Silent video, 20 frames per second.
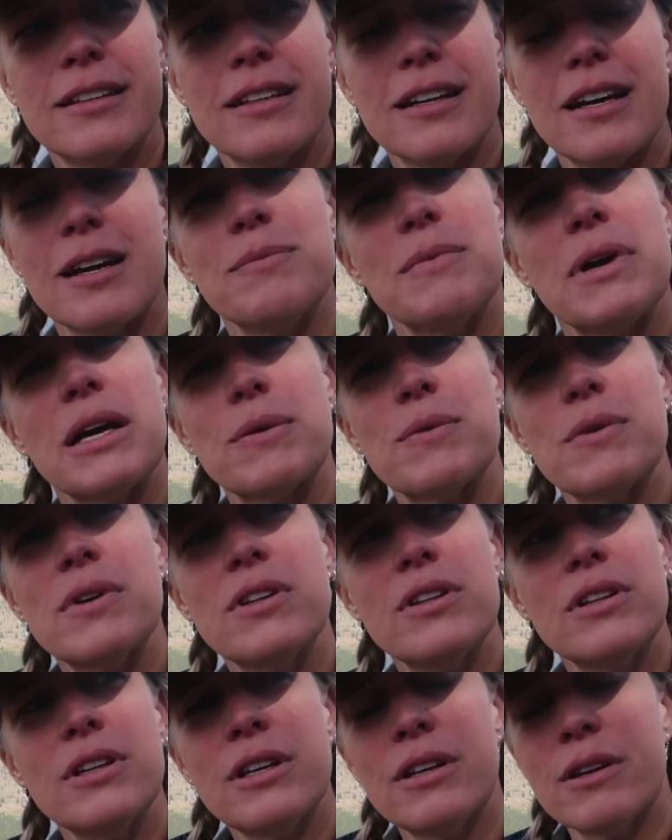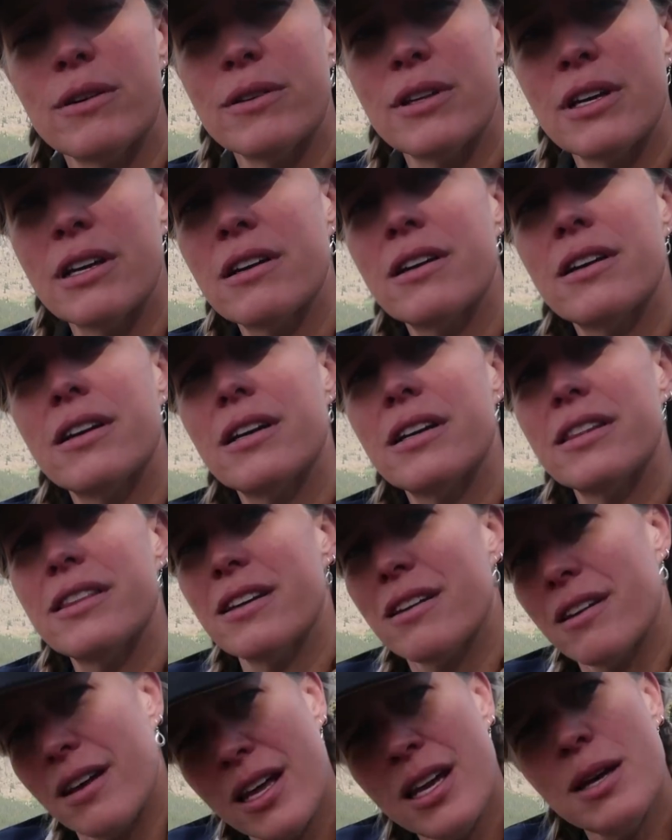I'm like, well, you know, they're,
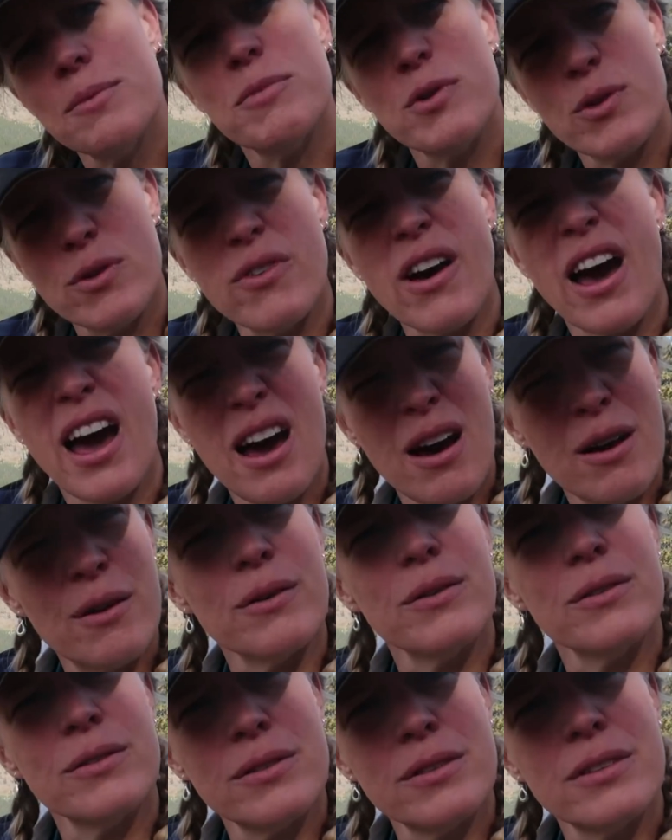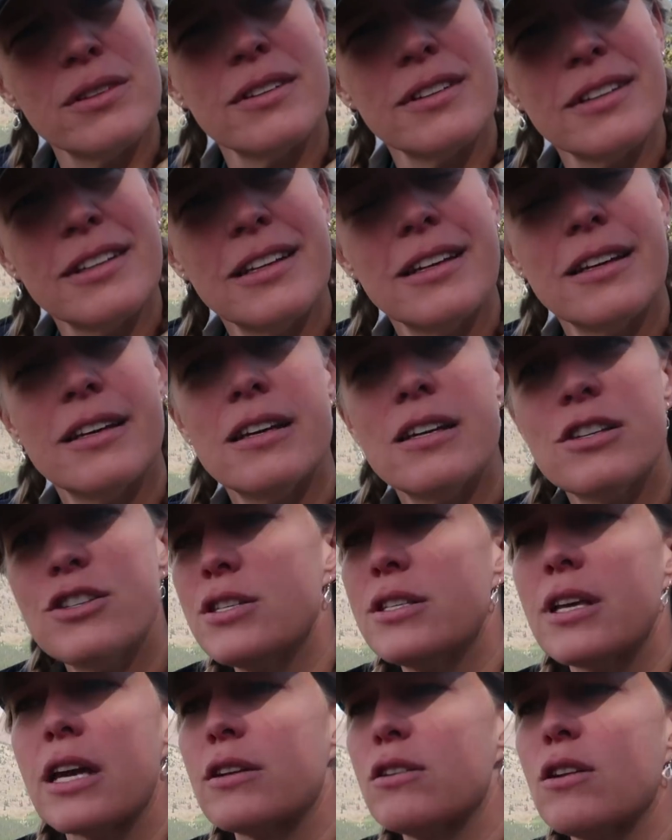they're going to move out.
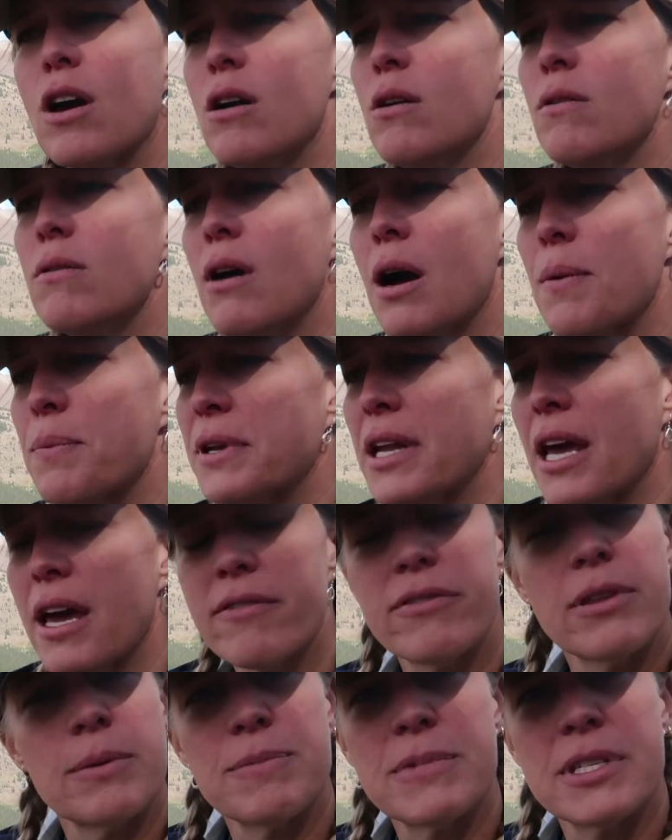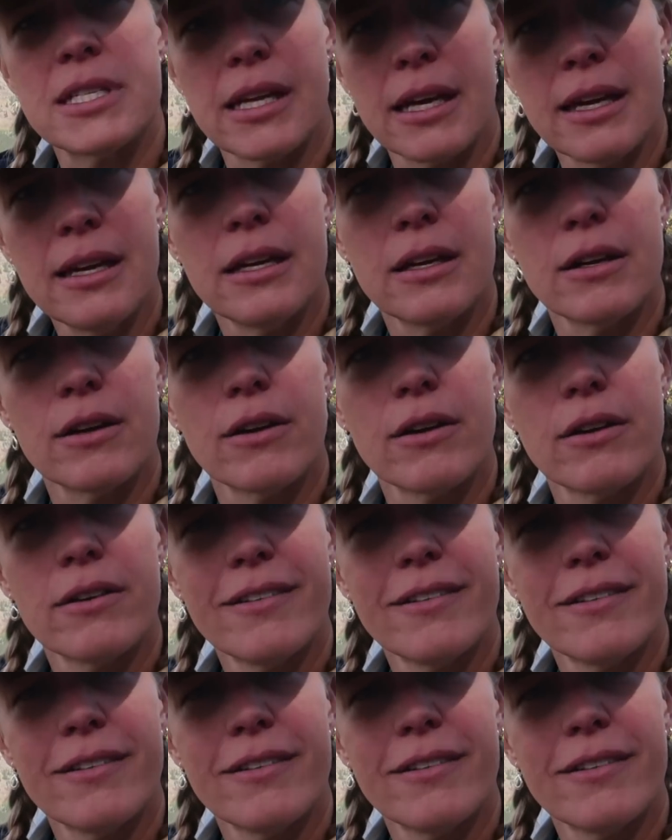She's like, no, I'm going to have them stay here.